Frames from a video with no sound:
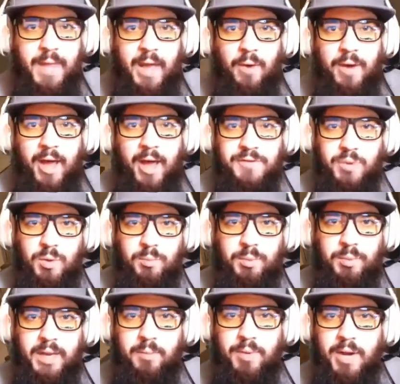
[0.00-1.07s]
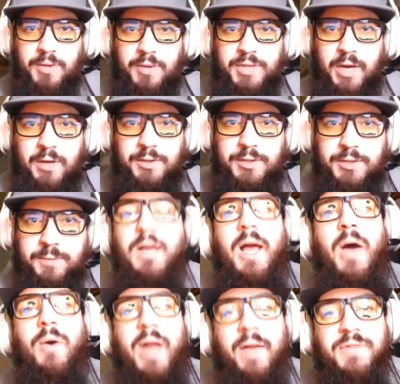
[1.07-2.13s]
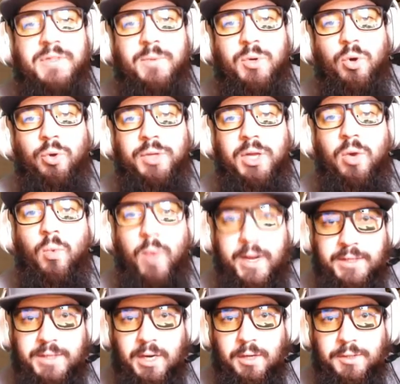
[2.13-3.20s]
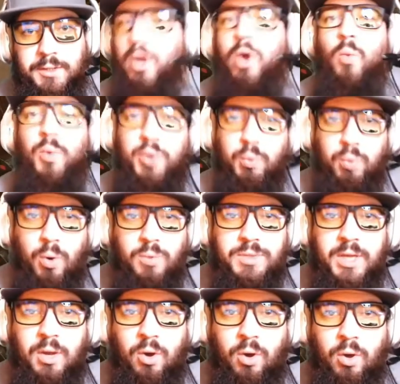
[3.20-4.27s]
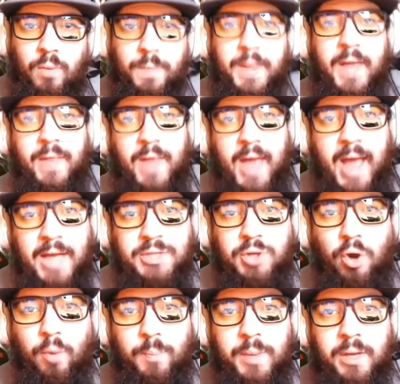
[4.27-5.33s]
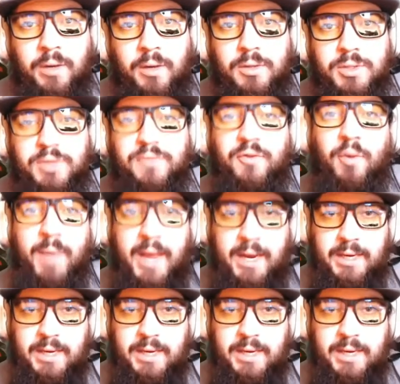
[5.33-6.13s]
I would have someone playing brown stairs. I would have someone holding white stairs with the rotate hole and the hatch open to fall back into